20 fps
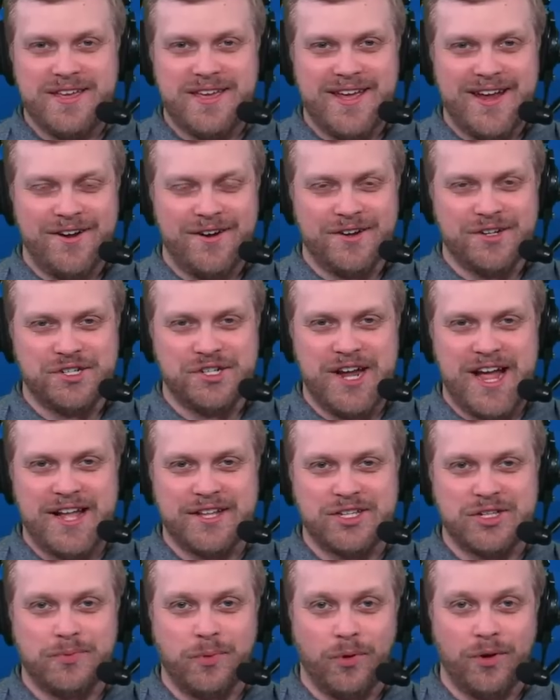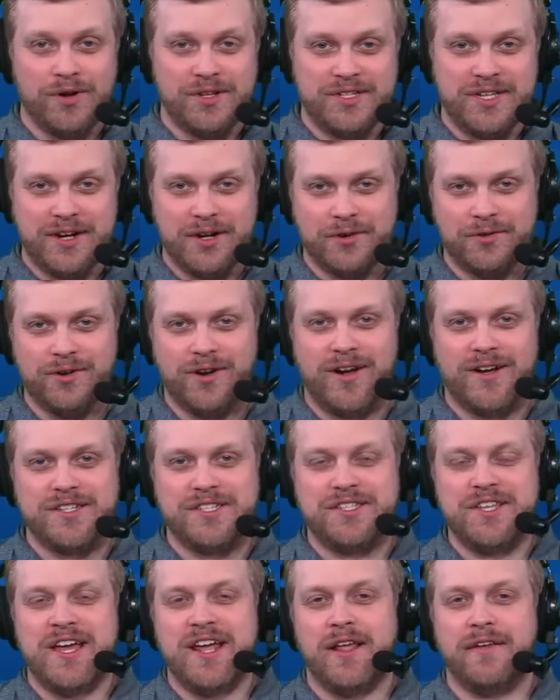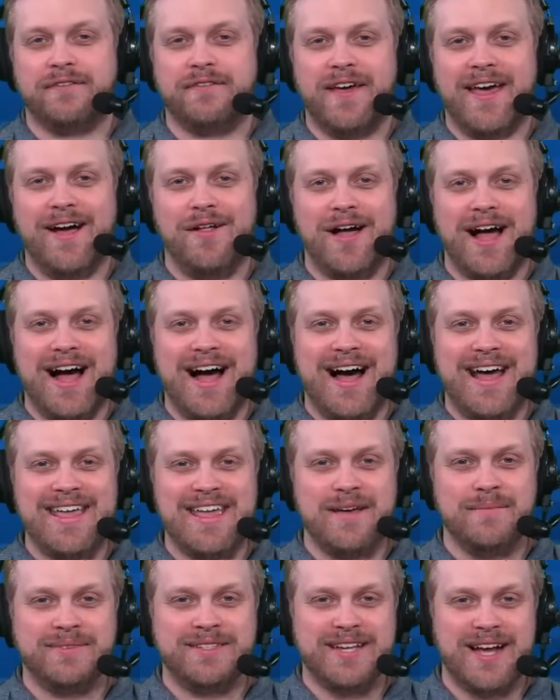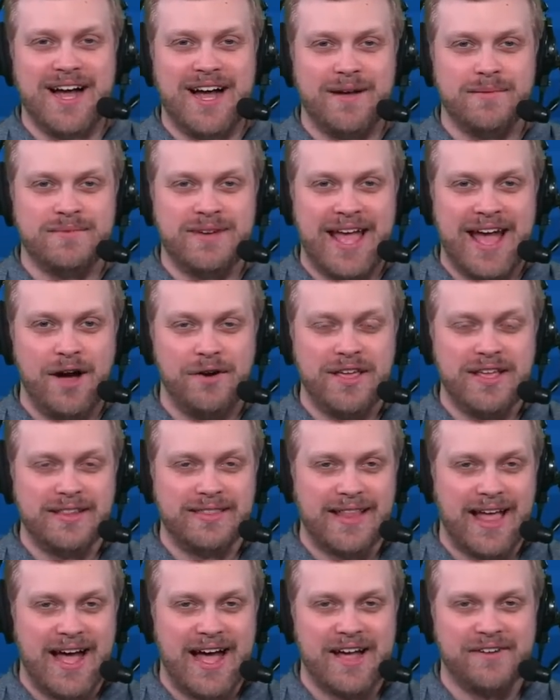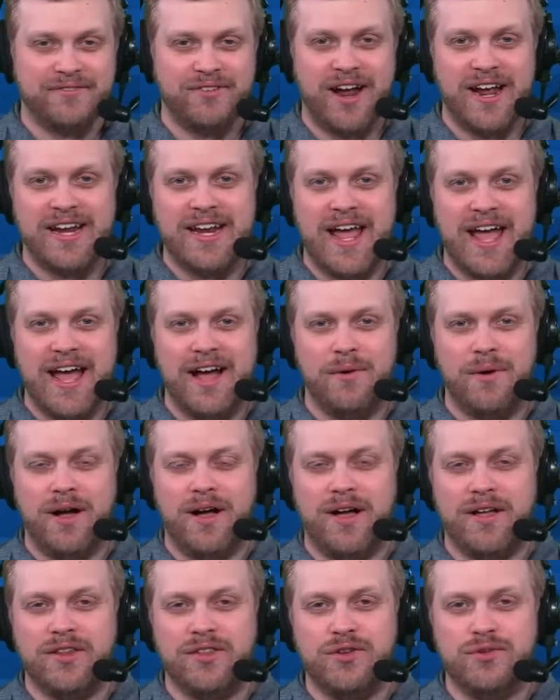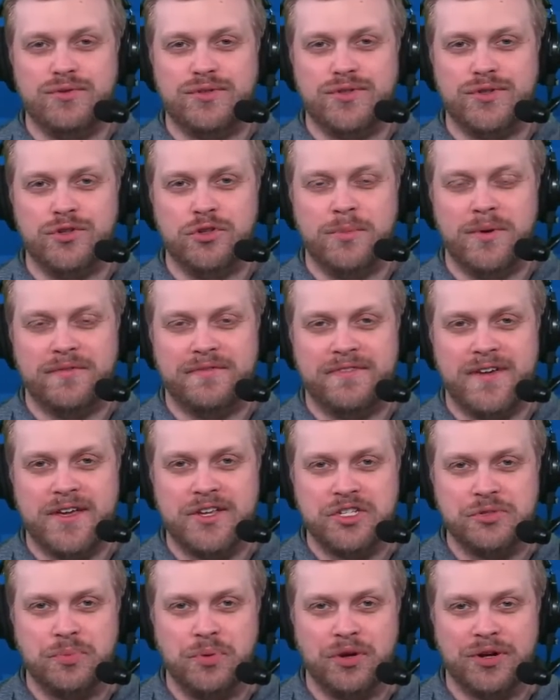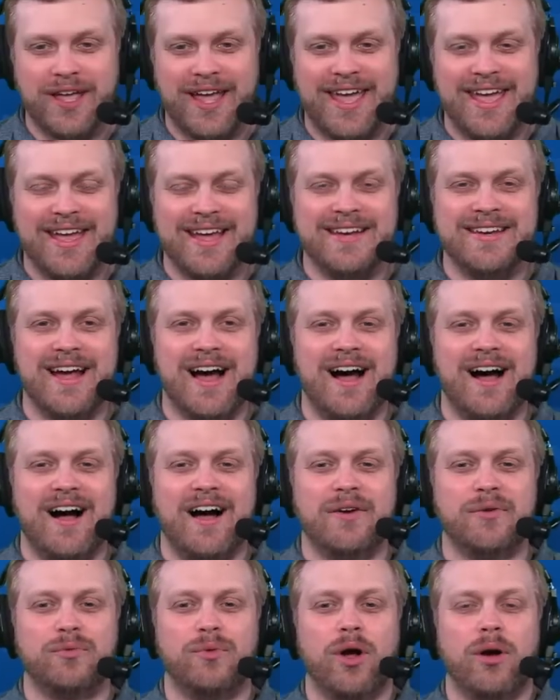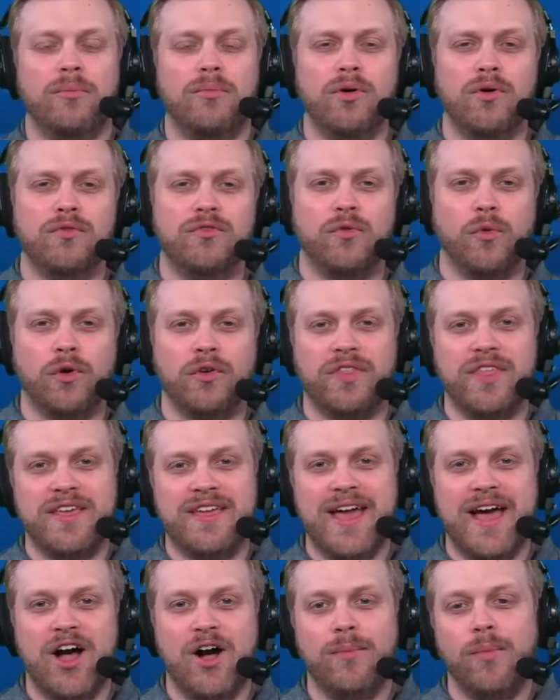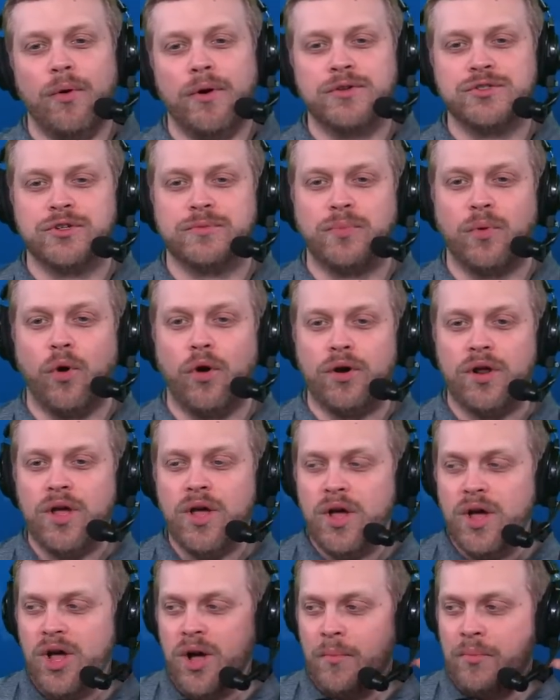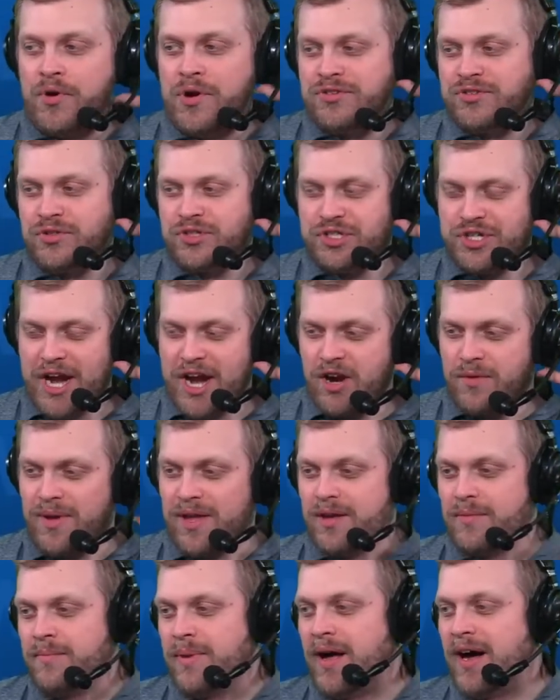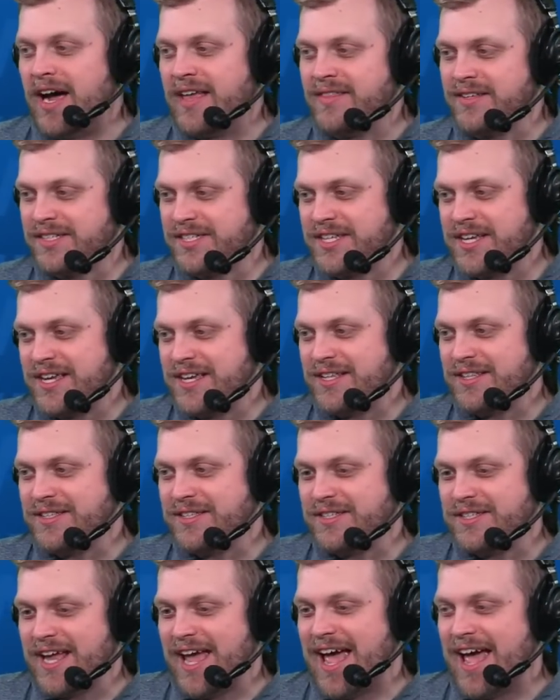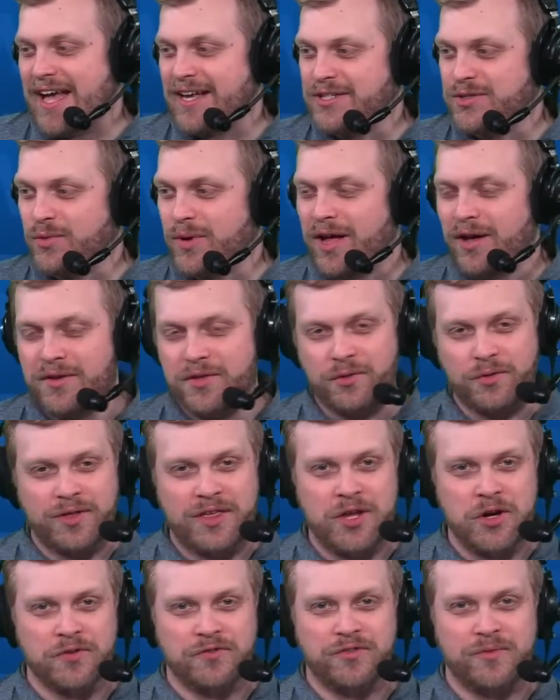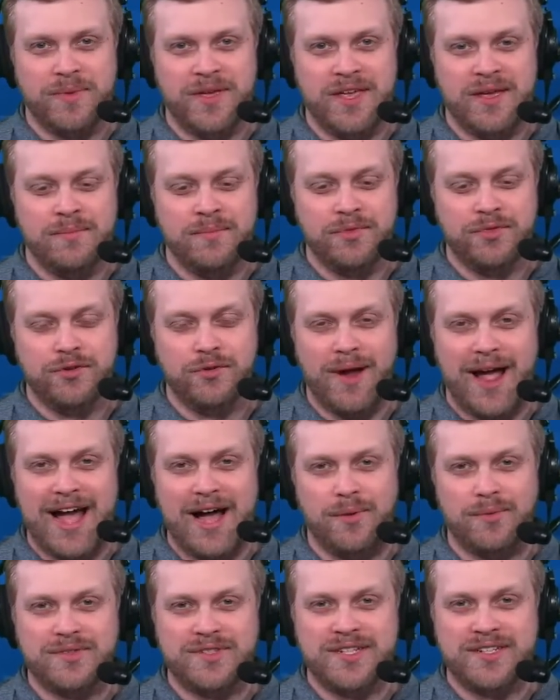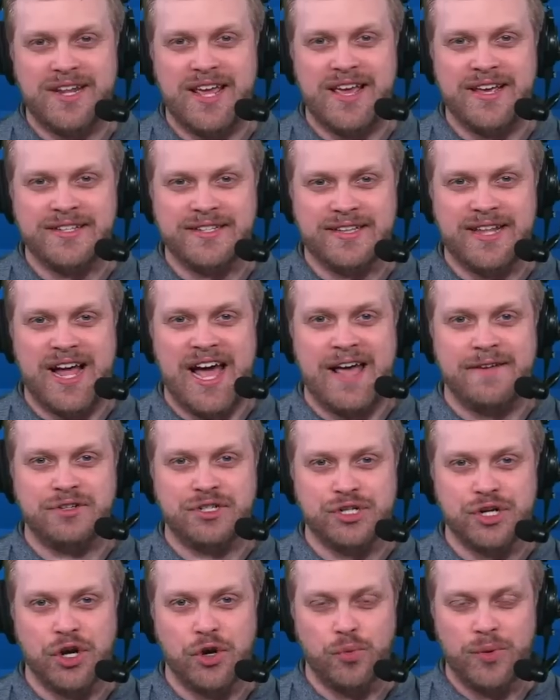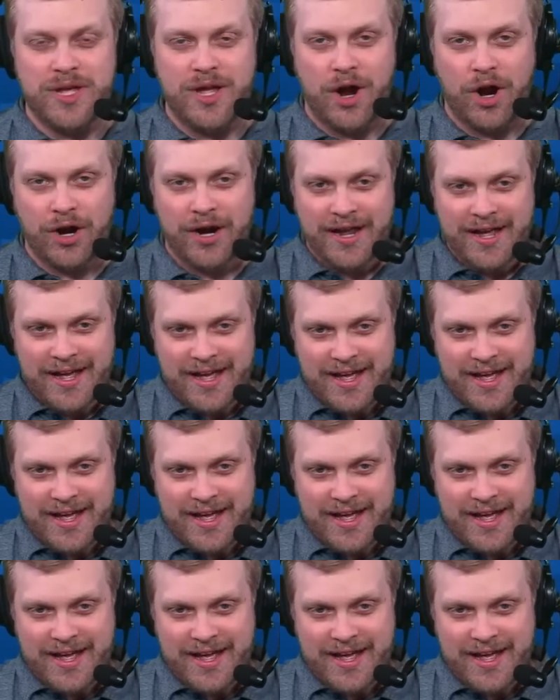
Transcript: here at Chat Sports and across the N F L. I am Tom Downey, live right now on YouTube, Facebook, and on Rumble for the Cowboys Report. Producer Jeremy behind the scenes as well. You'll hear from him throughout today's live show. We are